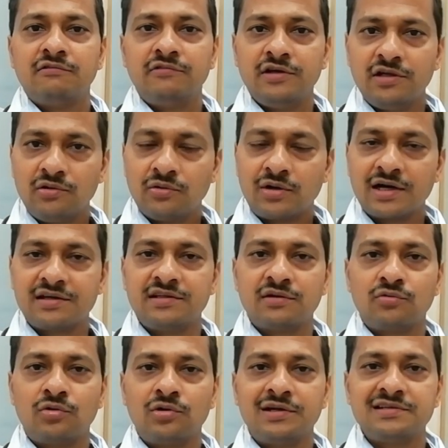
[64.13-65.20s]
We look at
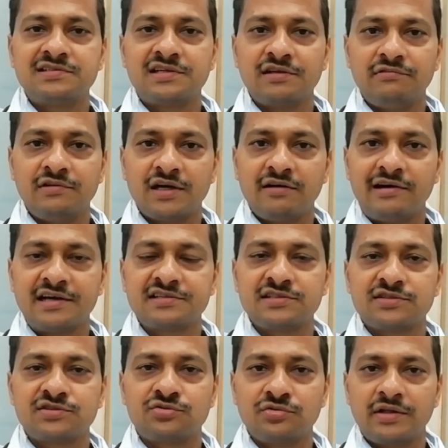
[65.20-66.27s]
their old history, we have
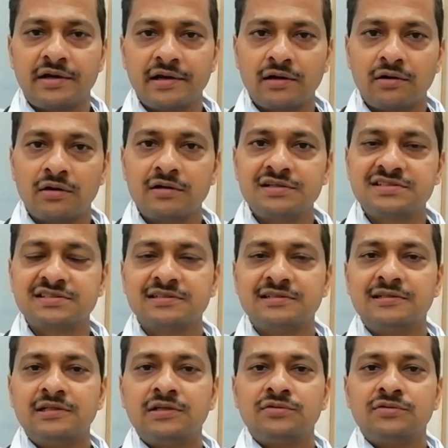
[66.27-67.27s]
access to their records.